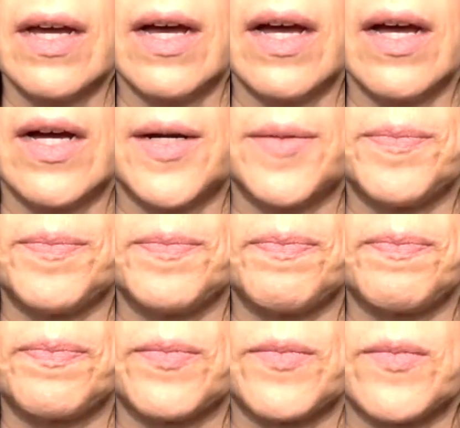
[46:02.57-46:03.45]

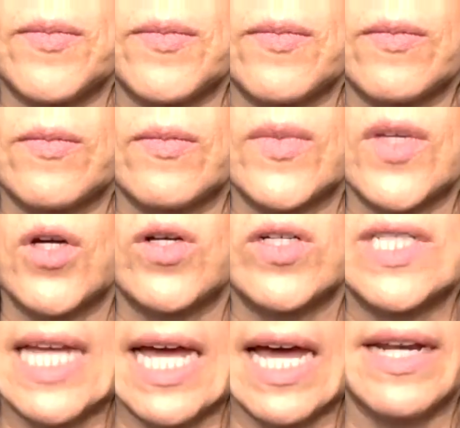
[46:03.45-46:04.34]
um, her
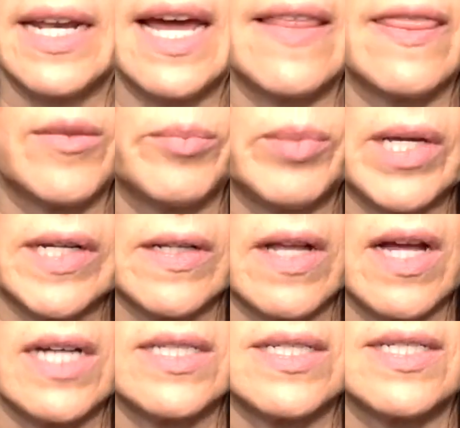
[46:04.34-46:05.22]
dad had the blood
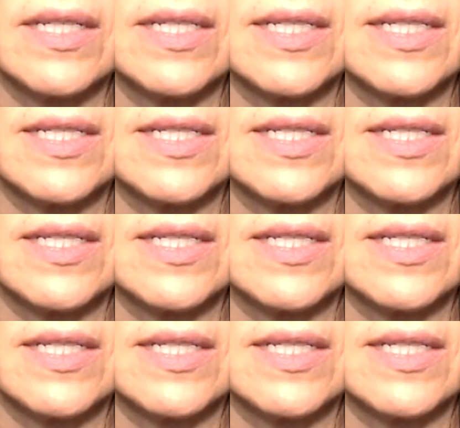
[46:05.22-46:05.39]
clots in